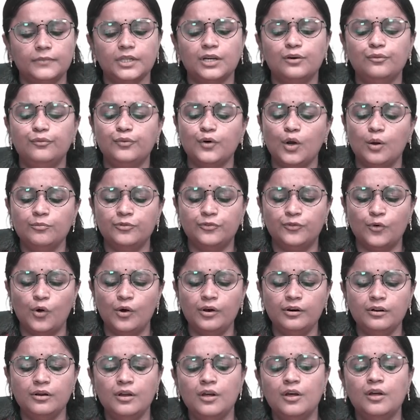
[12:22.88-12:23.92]
From 4,
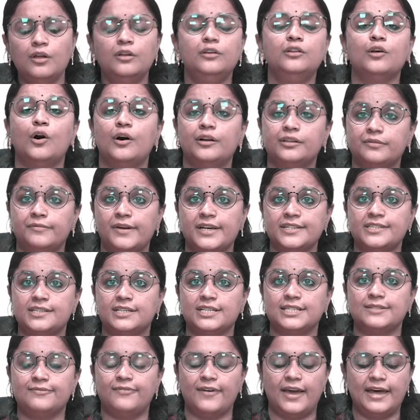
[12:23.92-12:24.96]
northwest
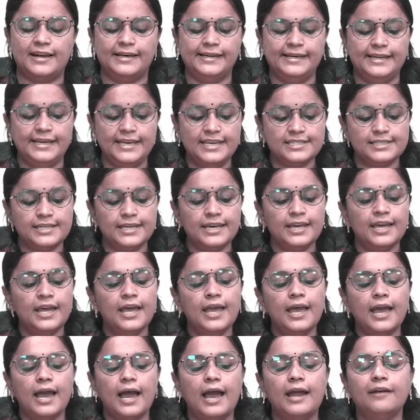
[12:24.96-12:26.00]
is fairly easy
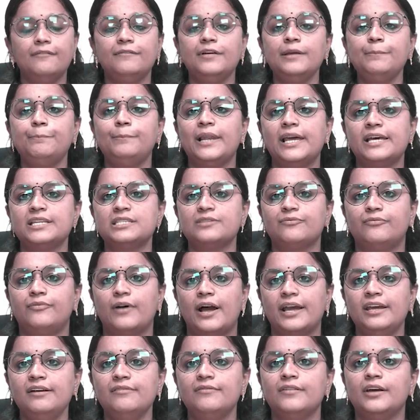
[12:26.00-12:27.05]
and we place
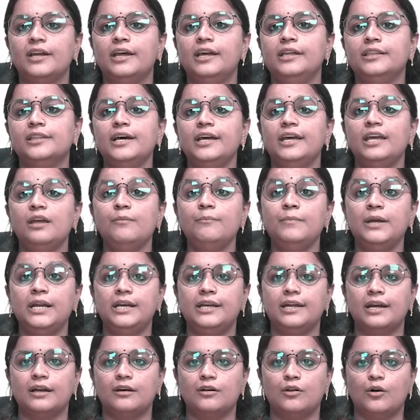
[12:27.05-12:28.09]
5 in the
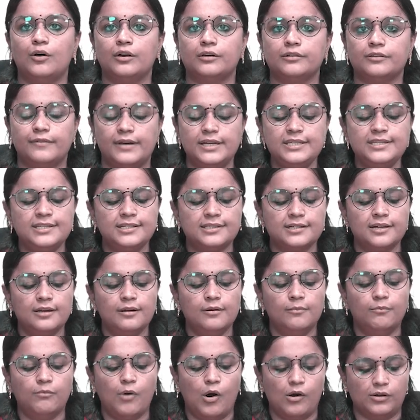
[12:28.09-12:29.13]
immediate northwest
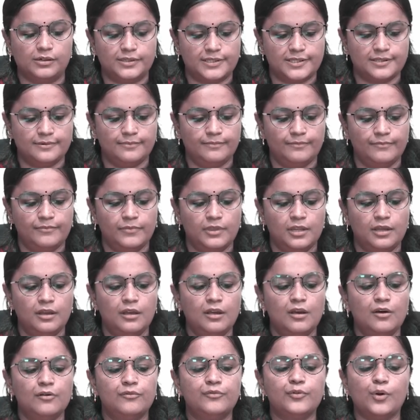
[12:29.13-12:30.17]
box.
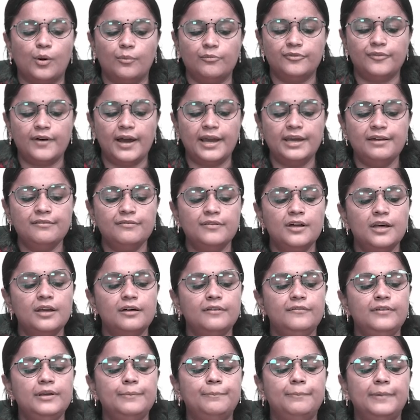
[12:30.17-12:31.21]
From 5,
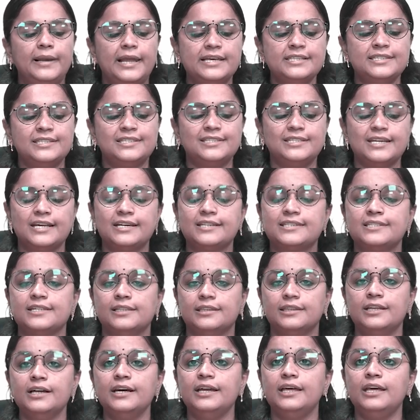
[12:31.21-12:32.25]
we place 6 in
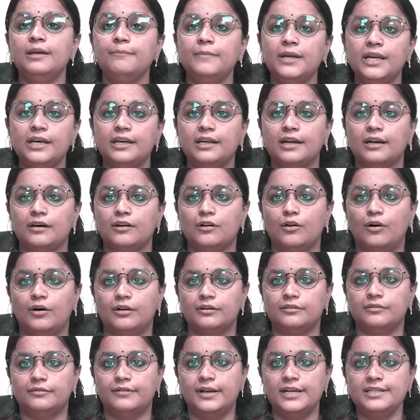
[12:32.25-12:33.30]
the immediate
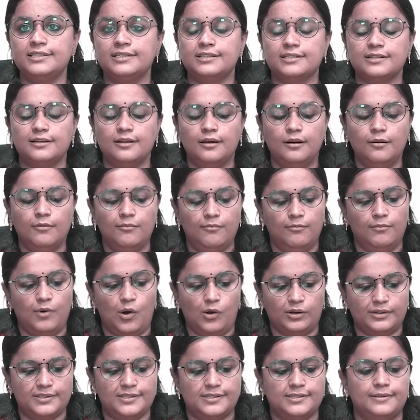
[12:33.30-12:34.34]
northwest
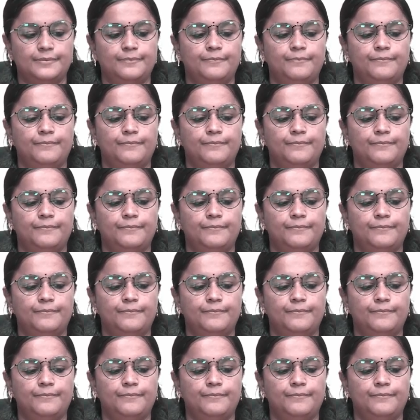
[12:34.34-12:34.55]
box.